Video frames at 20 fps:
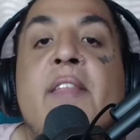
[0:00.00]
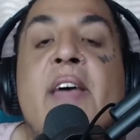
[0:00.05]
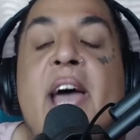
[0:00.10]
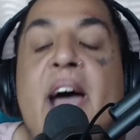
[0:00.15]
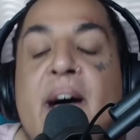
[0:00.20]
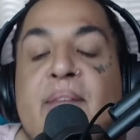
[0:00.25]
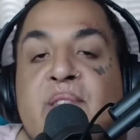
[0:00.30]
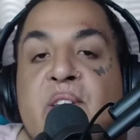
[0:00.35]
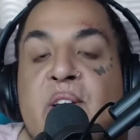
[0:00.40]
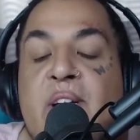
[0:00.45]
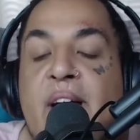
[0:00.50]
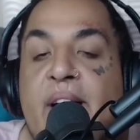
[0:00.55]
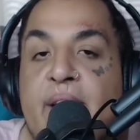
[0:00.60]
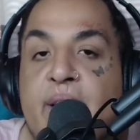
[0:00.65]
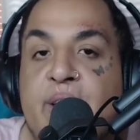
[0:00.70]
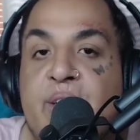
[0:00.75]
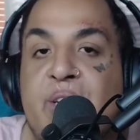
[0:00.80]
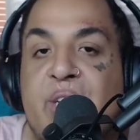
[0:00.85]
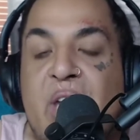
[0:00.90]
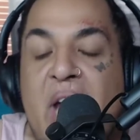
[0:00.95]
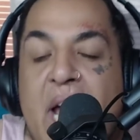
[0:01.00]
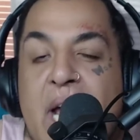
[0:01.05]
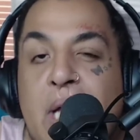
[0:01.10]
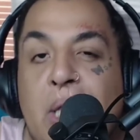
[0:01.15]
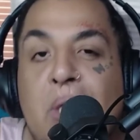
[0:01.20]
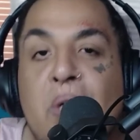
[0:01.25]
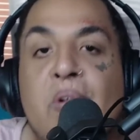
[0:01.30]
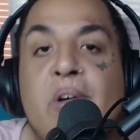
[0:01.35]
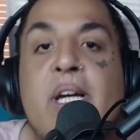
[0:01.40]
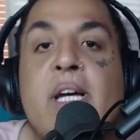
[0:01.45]
They have to kind of
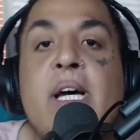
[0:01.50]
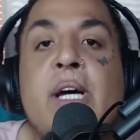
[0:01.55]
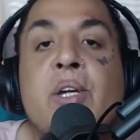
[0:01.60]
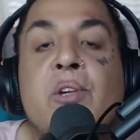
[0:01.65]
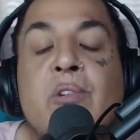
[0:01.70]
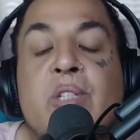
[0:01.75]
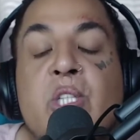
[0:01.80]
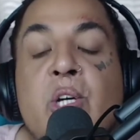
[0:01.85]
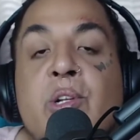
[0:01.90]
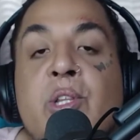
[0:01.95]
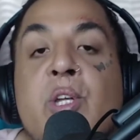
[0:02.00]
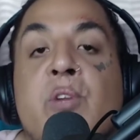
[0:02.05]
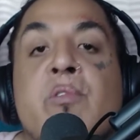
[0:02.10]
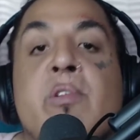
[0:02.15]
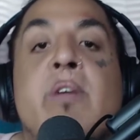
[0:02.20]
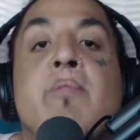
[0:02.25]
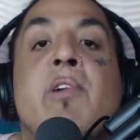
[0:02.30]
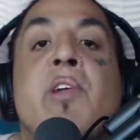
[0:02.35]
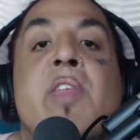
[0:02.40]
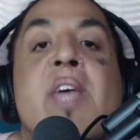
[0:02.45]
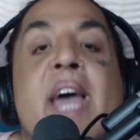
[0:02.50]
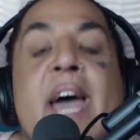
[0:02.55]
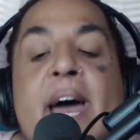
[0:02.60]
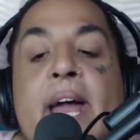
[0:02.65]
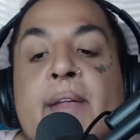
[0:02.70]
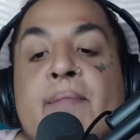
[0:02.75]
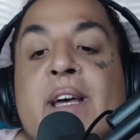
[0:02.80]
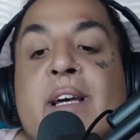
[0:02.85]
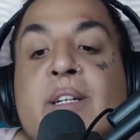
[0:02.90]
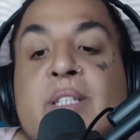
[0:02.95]
tailor tailor it to a certain degree where the
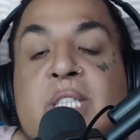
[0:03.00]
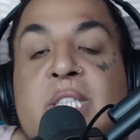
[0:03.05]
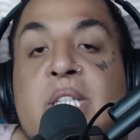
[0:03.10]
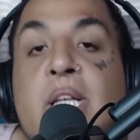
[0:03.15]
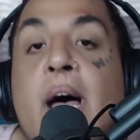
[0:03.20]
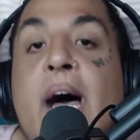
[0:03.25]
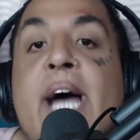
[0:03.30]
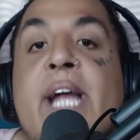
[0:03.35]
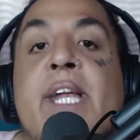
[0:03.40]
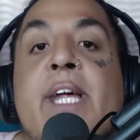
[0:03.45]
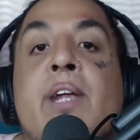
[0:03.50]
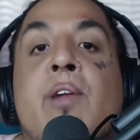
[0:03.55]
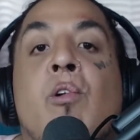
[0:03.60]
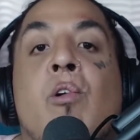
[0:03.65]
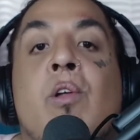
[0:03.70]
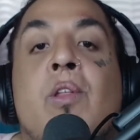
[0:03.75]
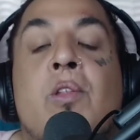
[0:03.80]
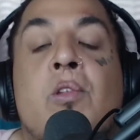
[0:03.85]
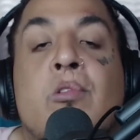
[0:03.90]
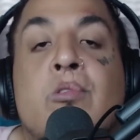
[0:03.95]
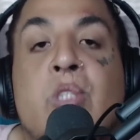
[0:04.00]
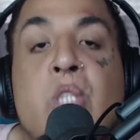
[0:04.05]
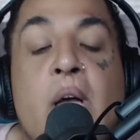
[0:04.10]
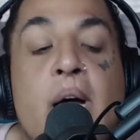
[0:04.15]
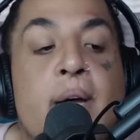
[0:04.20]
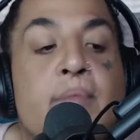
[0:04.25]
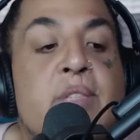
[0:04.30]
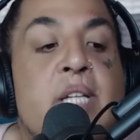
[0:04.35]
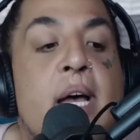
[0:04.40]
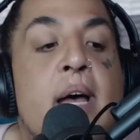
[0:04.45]
anime could slide in all those
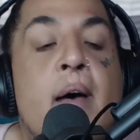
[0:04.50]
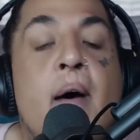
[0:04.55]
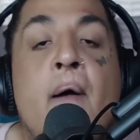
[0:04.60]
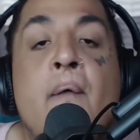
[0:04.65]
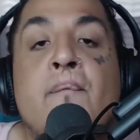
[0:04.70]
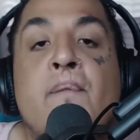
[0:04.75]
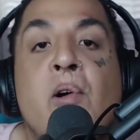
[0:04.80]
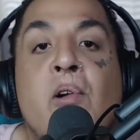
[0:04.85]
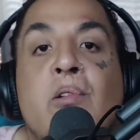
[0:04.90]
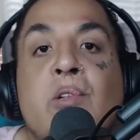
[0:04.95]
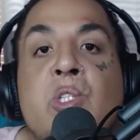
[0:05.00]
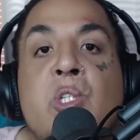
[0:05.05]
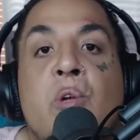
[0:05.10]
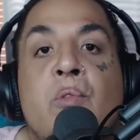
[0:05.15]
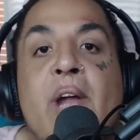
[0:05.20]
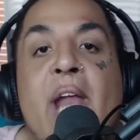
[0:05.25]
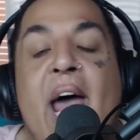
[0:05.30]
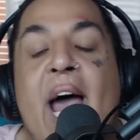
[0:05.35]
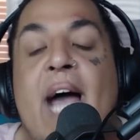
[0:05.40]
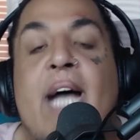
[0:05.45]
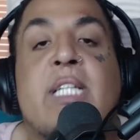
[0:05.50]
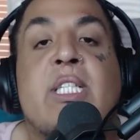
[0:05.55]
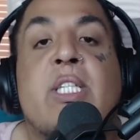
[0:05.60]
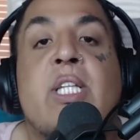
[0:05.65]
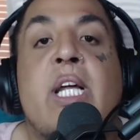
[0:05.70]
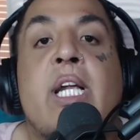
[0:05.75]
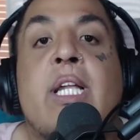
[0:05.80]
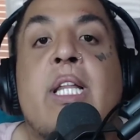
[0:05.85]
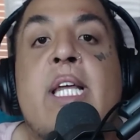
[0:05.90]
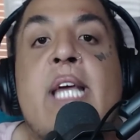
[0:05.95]
times that Boruto would
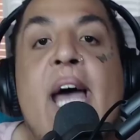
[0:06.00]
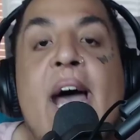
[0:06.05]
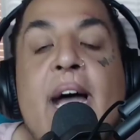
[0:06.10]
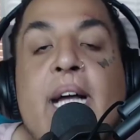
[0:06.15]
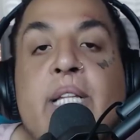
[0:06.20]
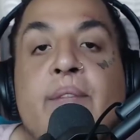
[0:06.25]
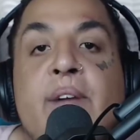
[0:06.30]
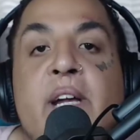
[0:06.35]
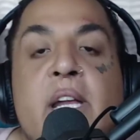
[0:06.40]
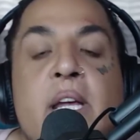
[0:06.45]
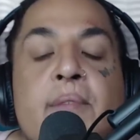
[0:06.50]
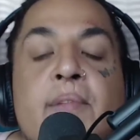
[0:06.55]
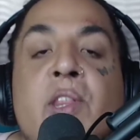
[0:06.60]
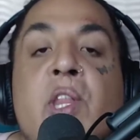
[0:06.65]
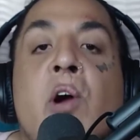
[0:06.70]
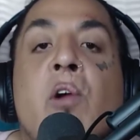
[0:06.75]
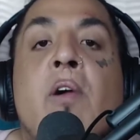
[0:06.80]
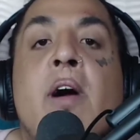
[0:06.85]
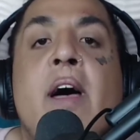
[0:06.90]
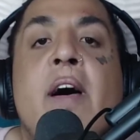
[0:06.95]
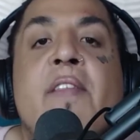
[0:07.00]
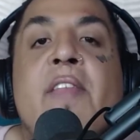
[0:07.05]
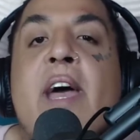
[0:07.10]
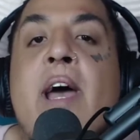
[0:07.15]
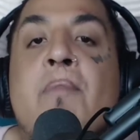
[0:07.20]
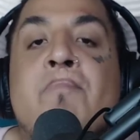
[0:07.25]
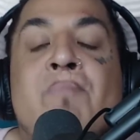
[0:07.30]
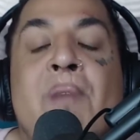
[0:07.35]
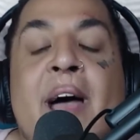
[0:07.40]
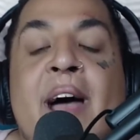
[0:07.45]
accidentally activate it, even though
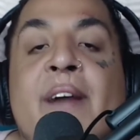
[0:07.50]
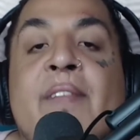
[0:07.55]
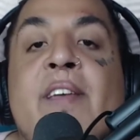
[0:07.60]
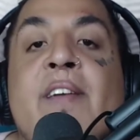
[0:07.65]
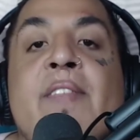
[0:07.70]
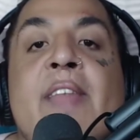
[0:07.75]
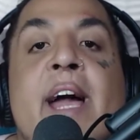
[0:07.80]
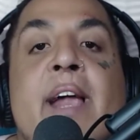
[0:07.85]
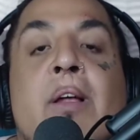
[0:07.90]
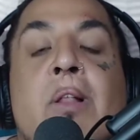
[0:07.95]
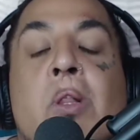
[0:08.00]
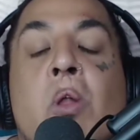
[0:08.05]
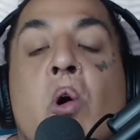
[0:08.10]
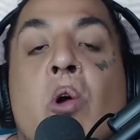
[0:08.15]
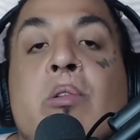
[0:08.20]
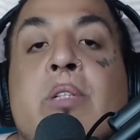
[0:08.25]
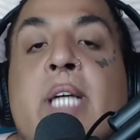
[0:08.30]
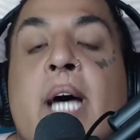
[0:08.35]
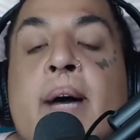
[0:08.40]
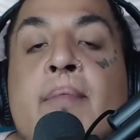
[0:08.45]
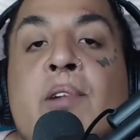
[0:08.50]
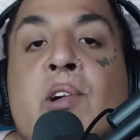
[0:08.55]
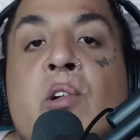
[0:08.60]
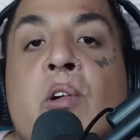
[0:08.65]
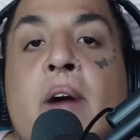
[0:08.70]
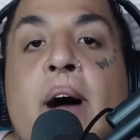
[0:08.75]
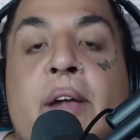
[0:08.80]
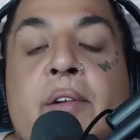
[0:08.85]
they abandoned that a long time ago.